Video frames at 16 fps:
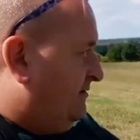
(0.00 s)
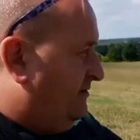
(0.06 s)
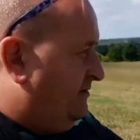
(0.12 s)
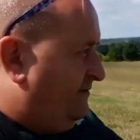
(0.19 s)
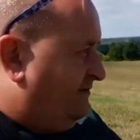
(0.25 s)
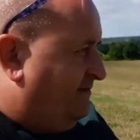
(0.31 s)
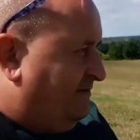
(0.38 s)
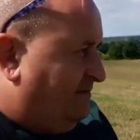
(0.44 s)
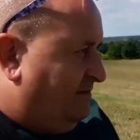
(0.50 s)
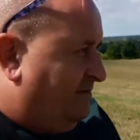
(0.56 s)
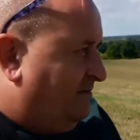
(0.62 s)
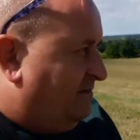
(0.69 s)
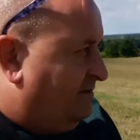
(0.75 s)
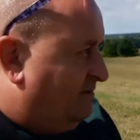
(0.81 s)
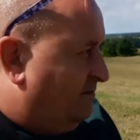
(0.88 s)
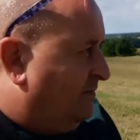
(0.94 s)
of
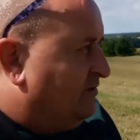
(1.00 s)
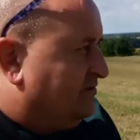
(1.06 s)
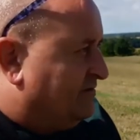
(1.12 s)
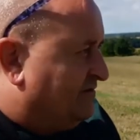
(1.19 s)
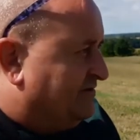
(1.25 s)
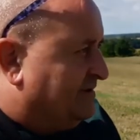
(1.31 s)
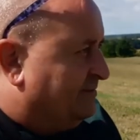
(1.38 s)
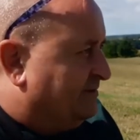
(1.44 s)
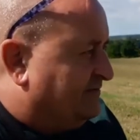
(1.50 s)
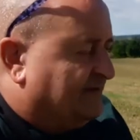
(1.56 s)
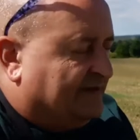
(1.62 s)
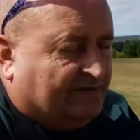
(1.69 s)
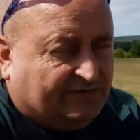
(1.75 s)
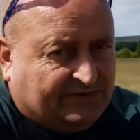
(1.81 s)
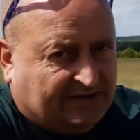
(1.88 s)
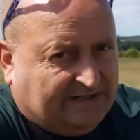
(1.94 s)
most of Jim's
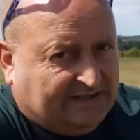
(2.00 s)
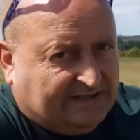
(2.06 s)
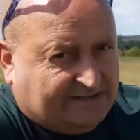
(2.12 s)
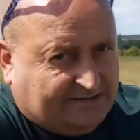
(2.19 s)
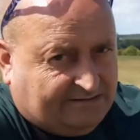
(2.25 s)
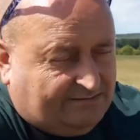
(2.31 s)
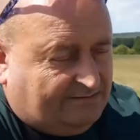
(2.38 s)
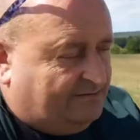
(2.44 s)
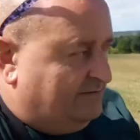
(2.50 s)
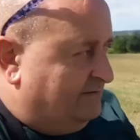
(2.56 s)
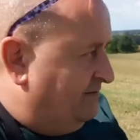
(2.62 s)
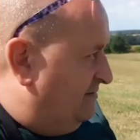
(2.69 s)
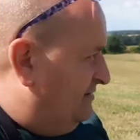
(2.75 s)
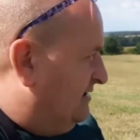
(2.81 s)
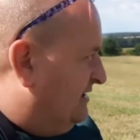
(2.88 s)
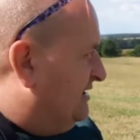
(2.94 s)
fields, at least
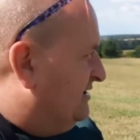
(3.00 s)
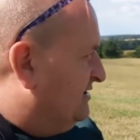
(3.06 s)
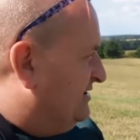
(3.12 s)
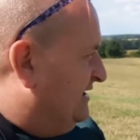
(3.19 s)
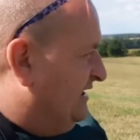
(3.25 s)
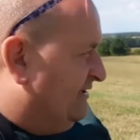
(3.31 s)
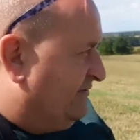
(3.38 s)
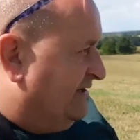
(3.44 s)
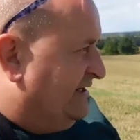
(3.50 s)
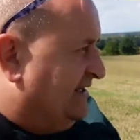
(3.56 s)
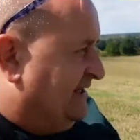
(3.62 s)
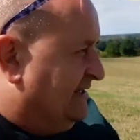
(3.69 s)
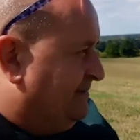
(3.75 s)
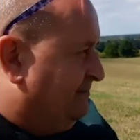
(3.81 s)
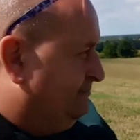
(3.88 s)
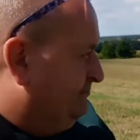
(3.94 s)
against Eakring
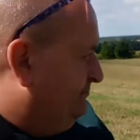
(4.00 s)
here.